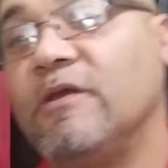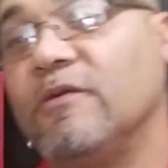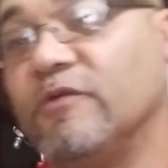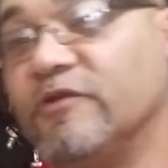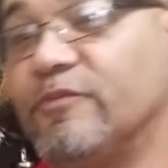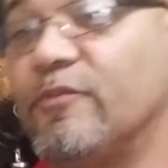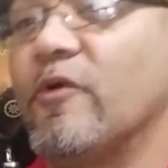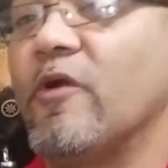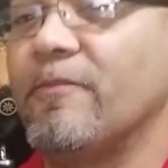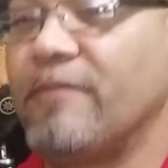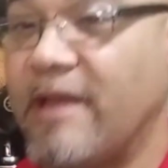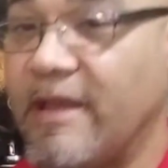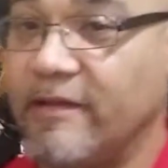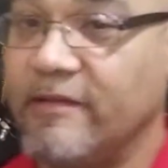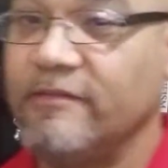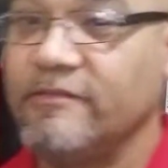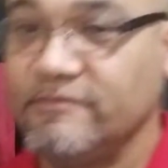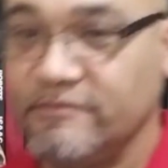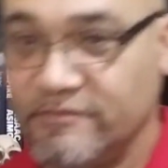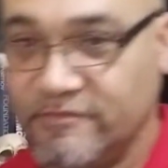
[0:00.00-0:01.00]
which brought
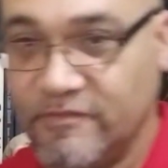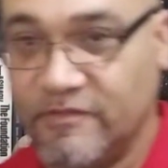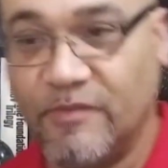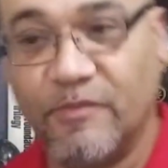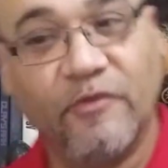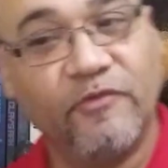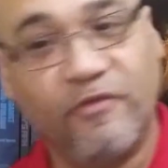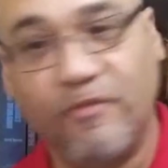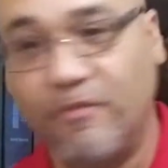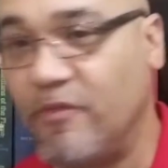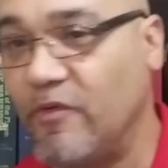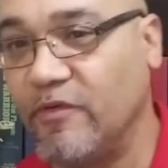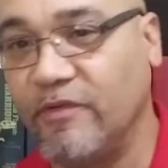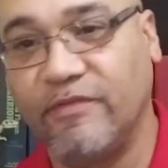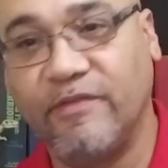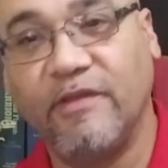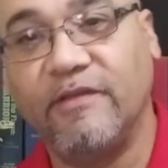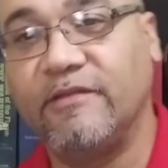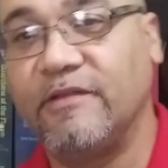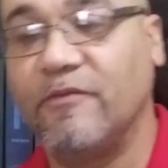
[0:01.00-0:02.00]
back the most
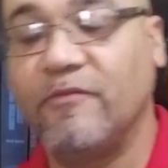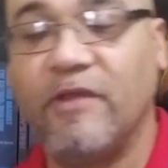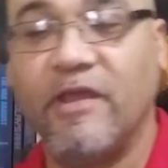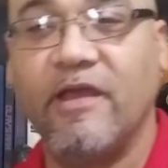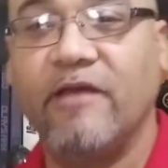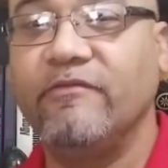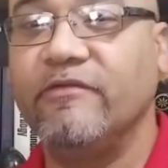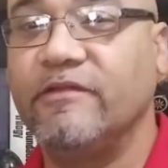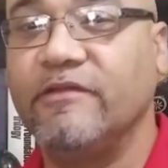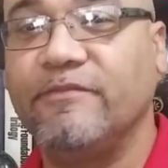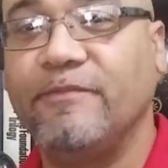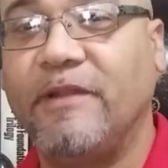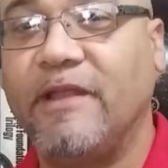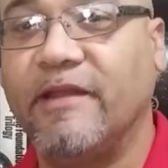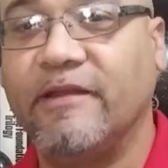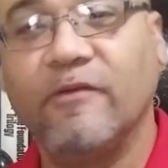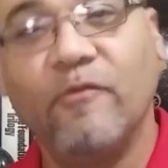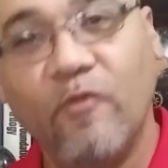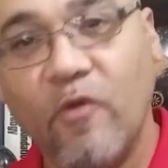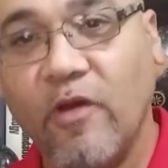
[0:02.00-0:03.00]
important thing that we have on this
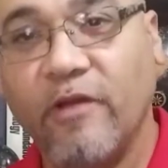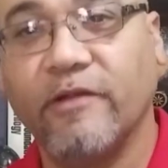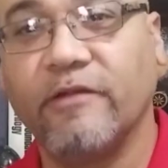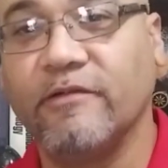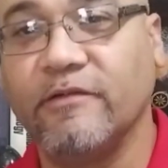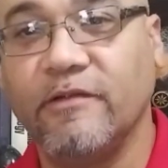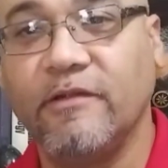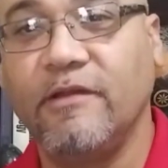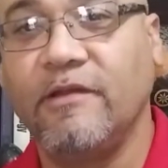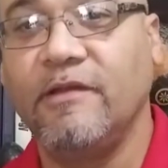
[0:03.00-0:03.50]
planet, water.